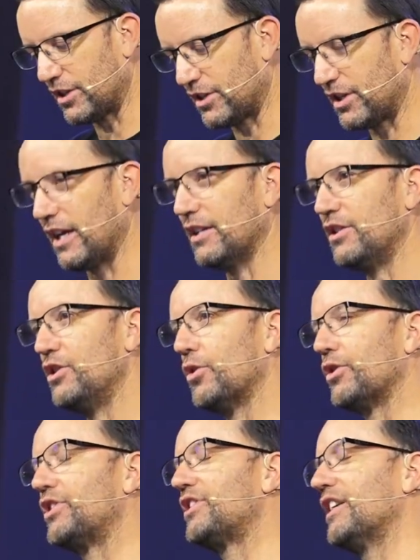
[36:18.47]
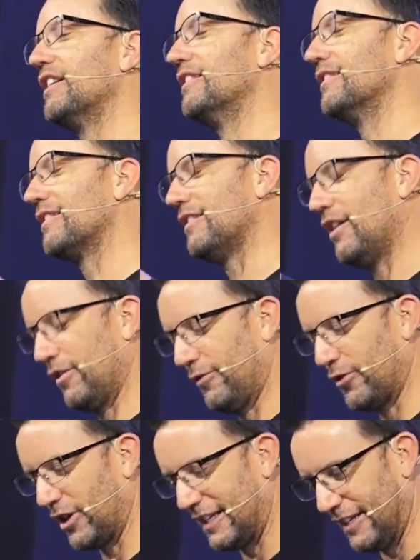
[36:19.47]
says, Your sins are
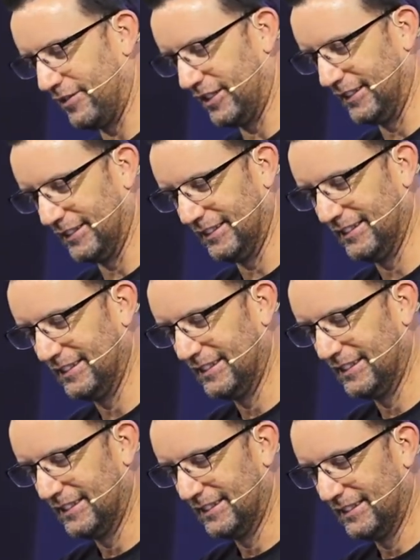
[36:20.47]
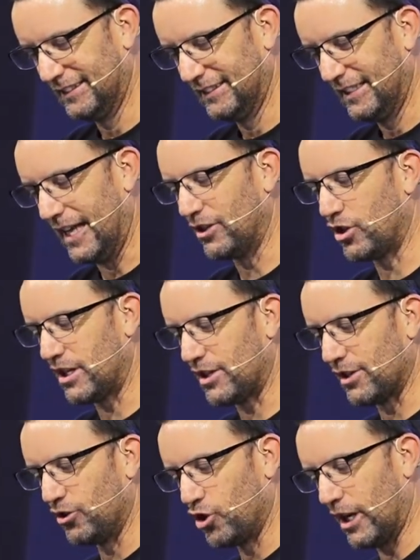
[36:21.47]
forgiven. And
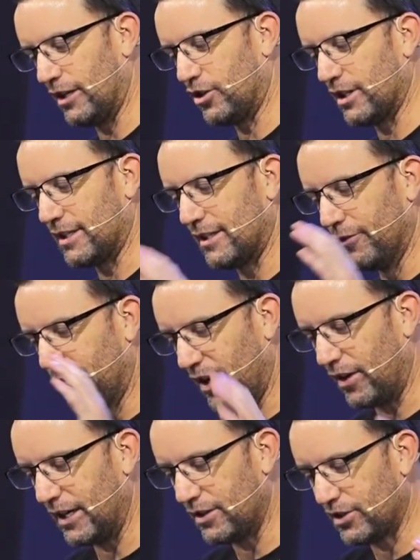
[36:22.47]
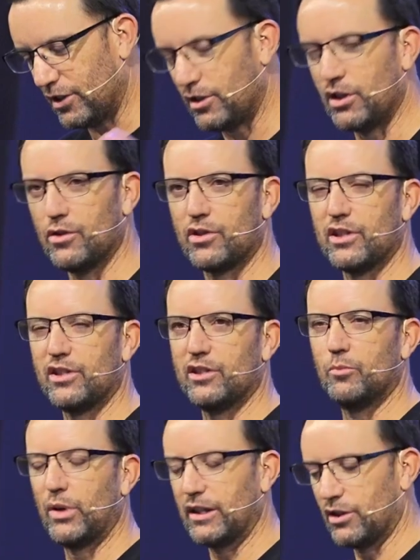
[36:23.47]
Jesus judges the very institutions
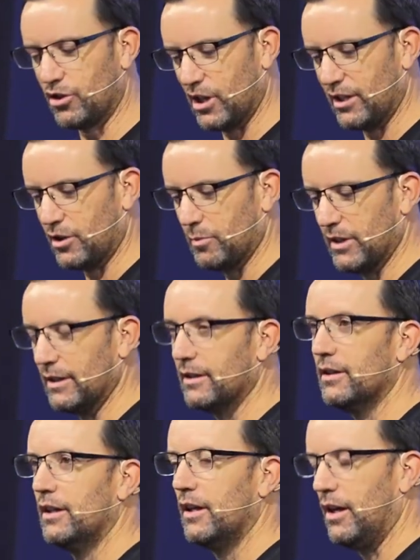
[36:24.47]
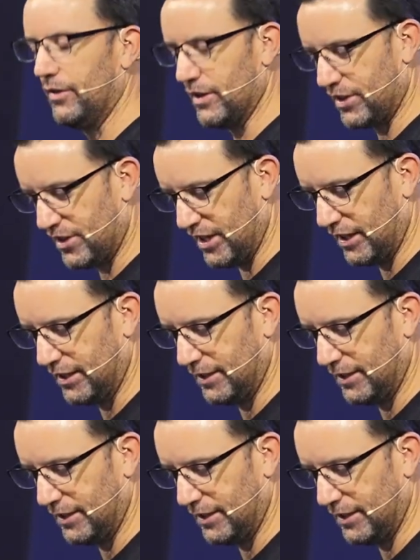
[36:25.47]
that brings judgment on the sick.